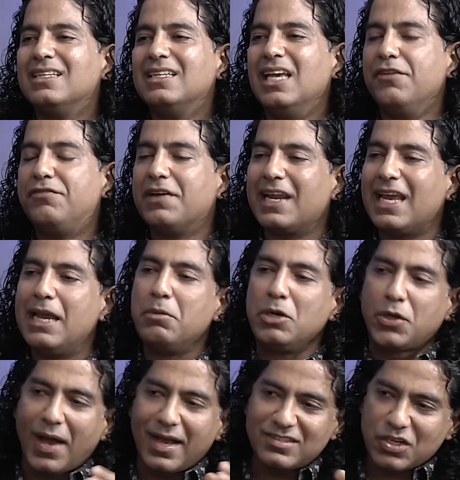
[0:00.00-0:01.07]
If you're able
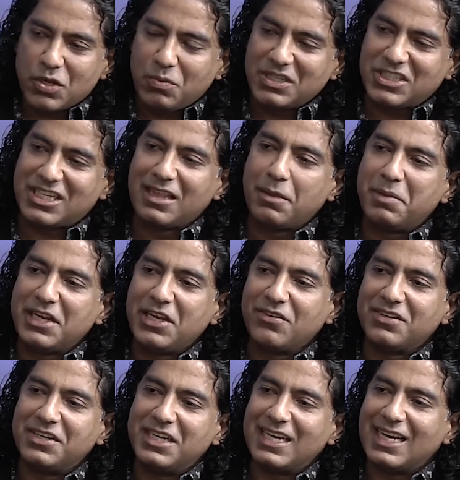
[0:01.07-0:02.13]
to ask a question at the beginning of
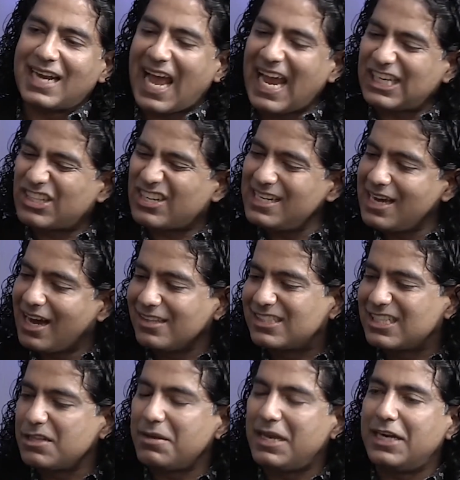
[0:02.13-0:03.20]
the day and actually
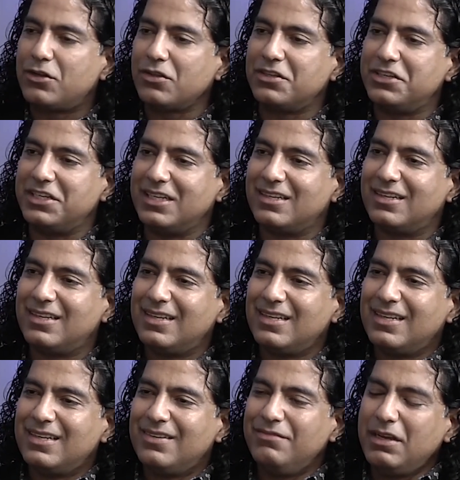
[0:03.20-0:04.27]
answer at the end of the day,
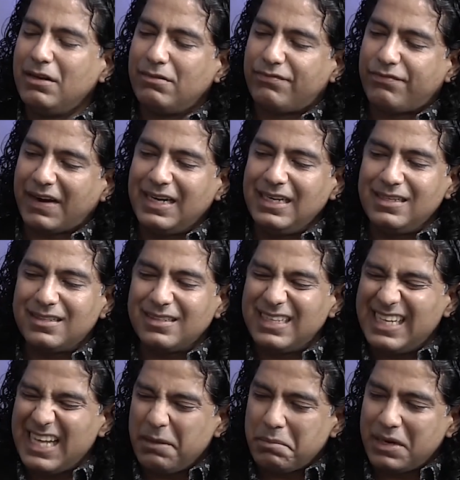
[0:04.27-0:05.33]
we'll
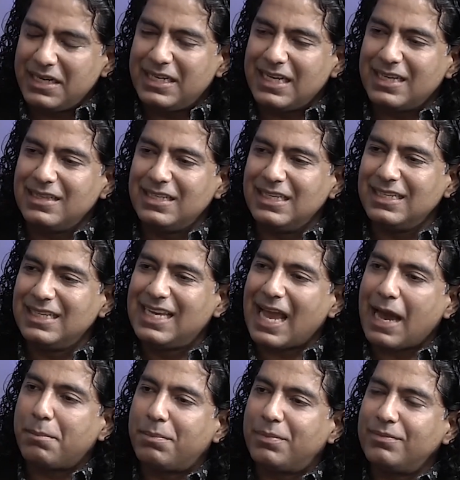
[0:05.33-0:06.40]
find day by day the
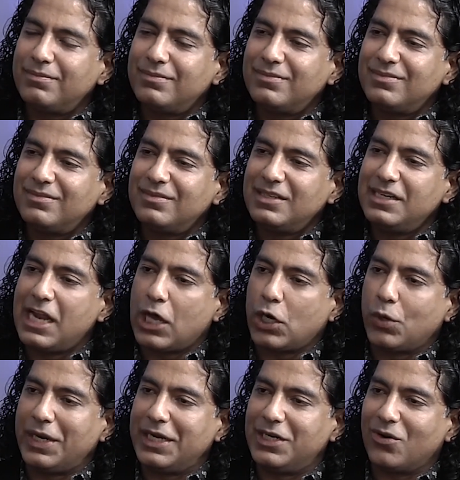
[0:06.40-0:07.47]
gap
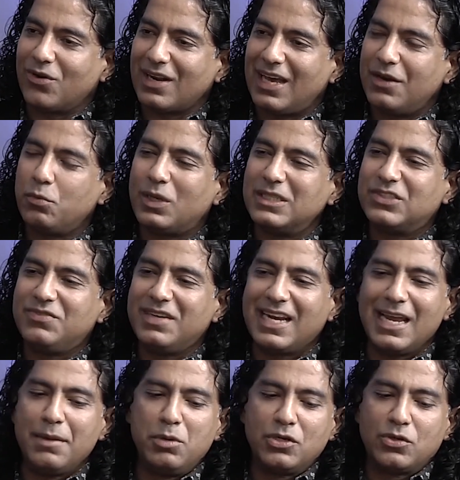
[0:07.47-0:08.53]
narrowing down. And once we're
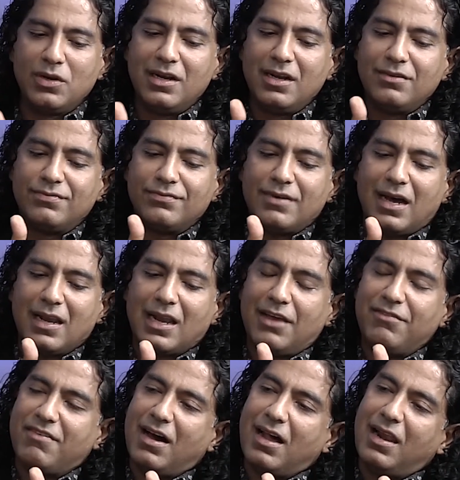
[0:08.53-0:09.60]
able to live our
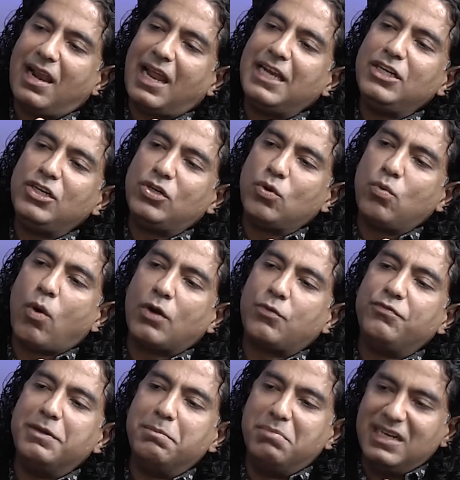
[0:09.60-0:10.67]
life aligned to
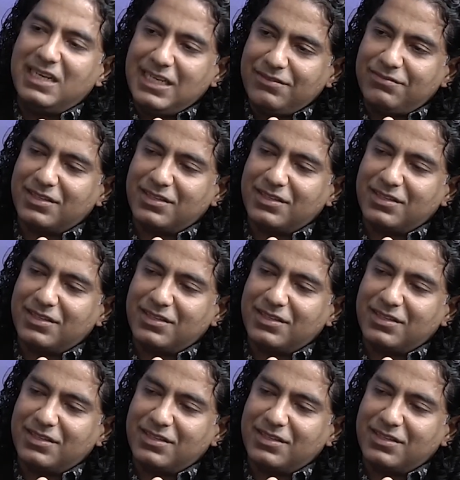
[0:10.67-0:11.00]
what we believe